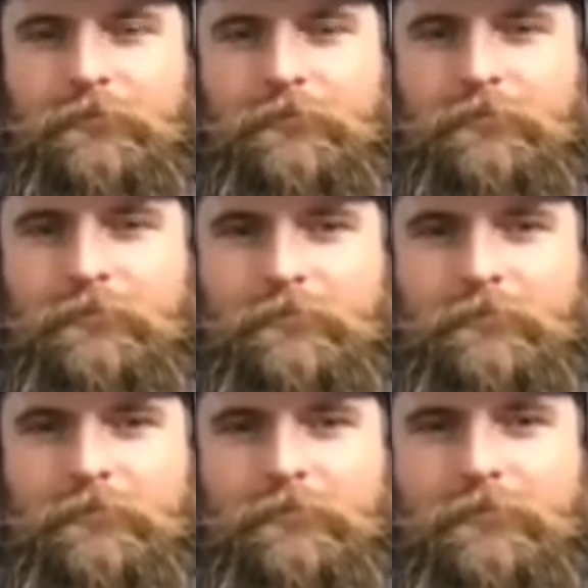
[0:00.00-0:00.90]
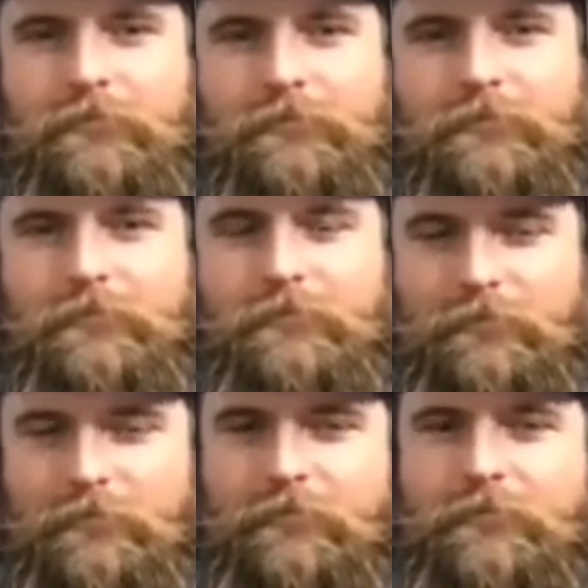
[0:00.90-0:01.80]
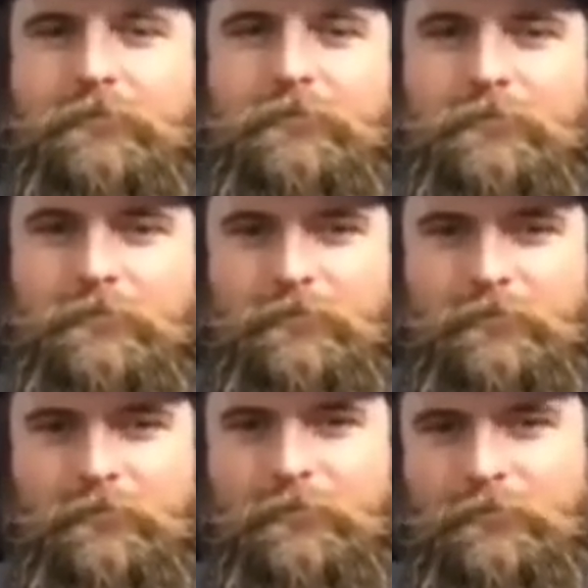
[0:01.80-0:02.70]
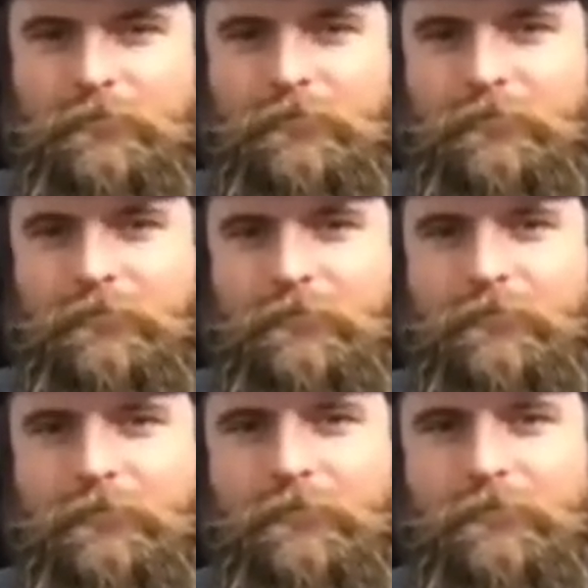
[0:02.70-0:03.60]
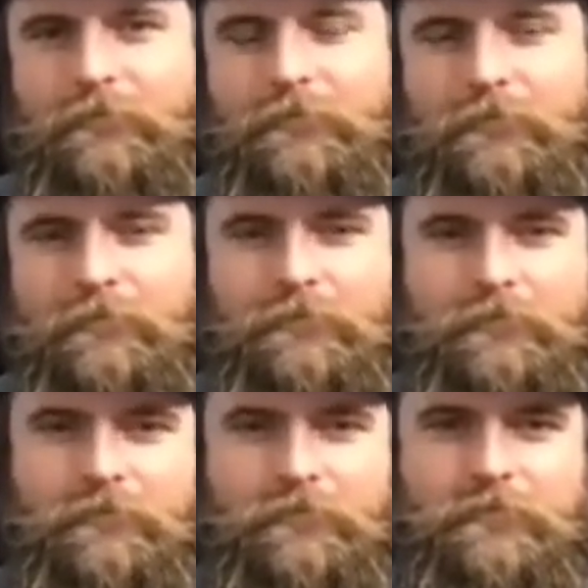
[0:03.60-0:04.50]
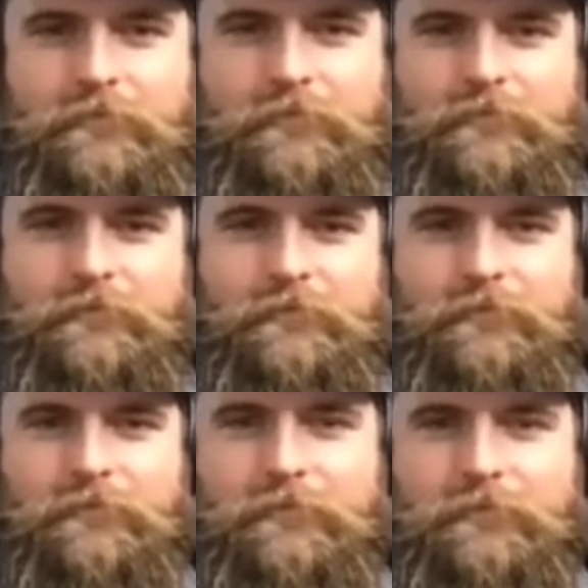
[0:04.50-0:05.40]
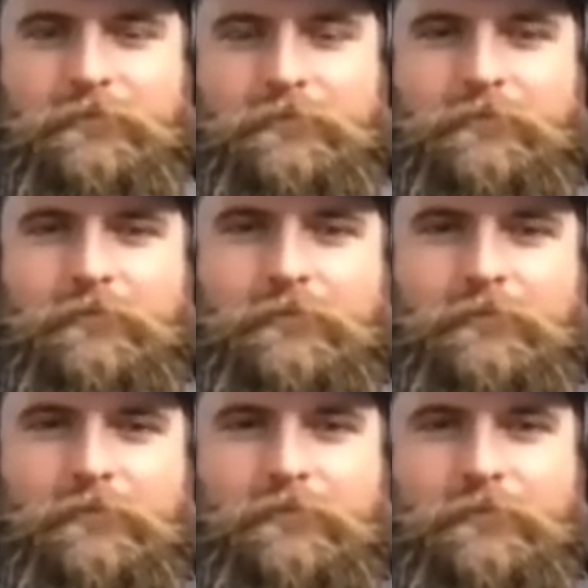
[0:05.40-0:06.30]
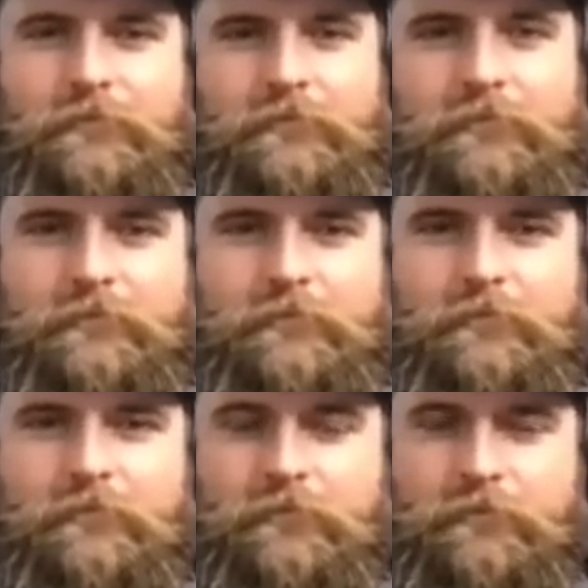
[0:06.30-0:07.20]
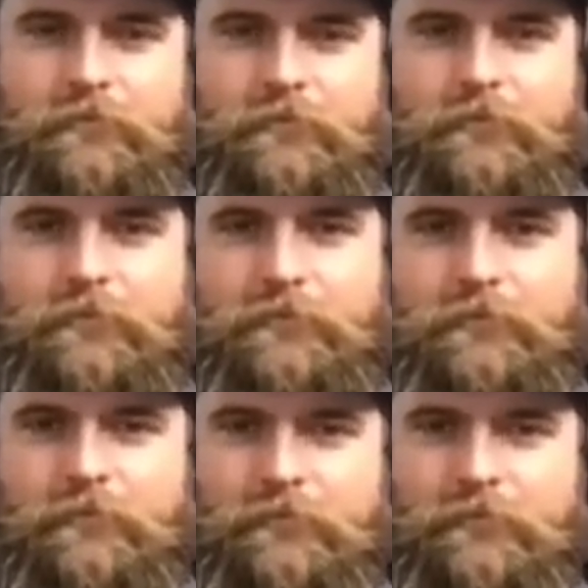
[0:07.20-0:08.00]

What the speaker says: This person isn't speaking.